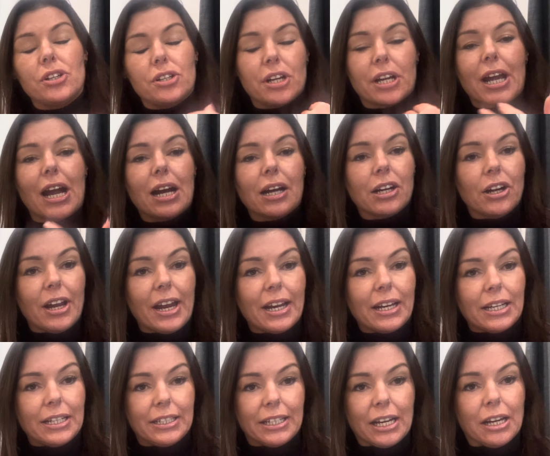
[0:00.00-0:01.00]
can't go
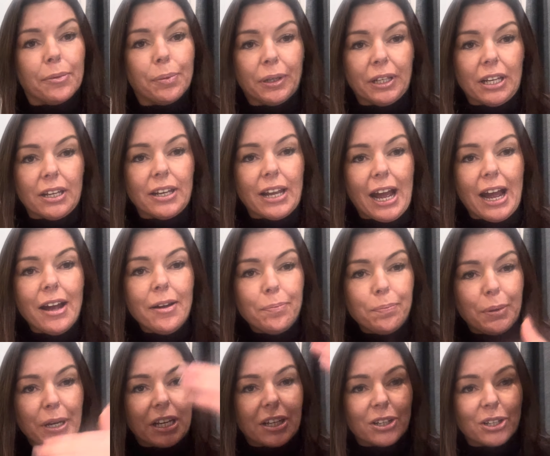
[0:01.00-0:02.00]
any deeper than
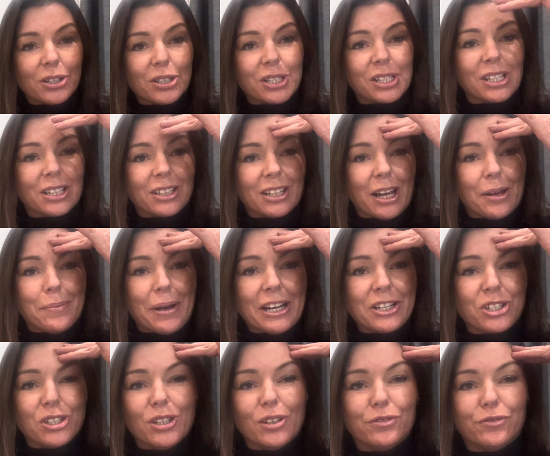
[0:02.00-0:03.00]
that, because
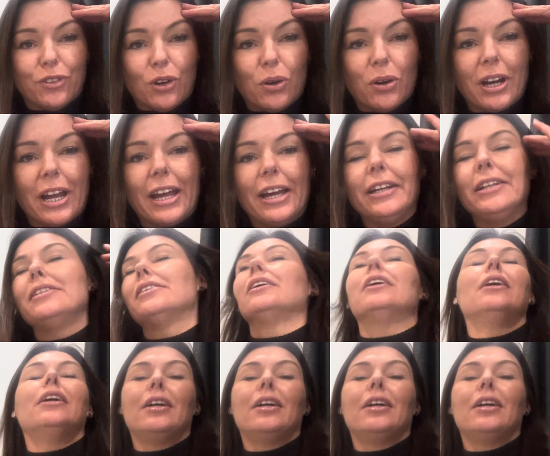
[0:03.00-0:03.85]
imagine the forehead.